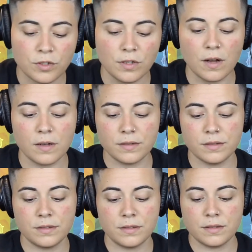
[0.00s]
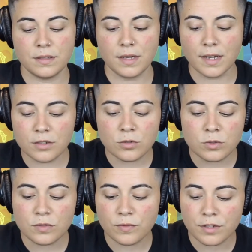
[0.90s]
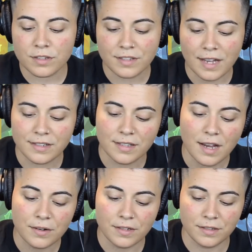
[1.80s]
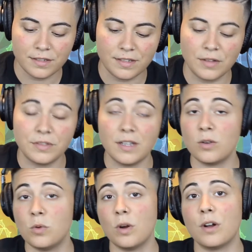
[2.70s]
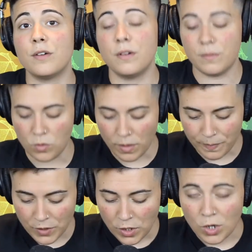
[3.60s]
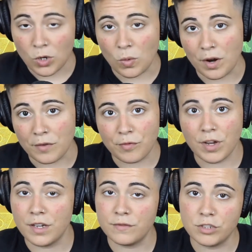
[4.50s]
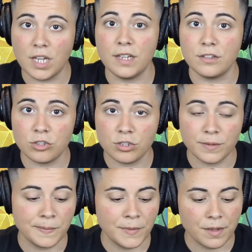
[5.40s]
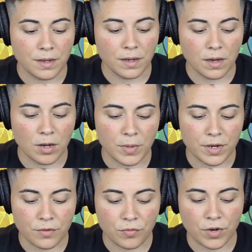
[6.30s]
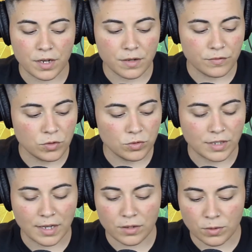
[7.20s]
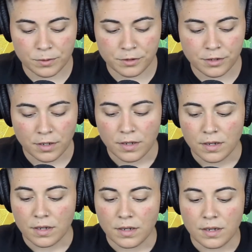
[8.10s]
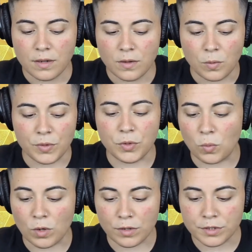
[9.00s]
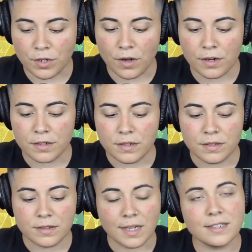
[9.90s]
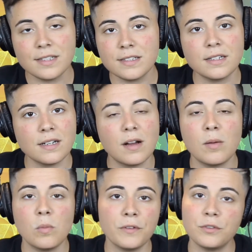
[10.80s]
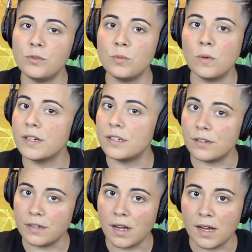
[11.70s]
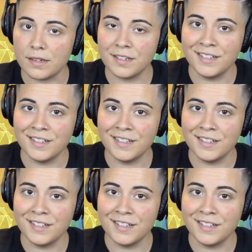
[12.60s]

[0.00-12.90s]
y'all. I got news for the Sagittariuses out there who are afraid of change, and afraid of new cycles. With the world card, that shit's gonna come whether you want it or not.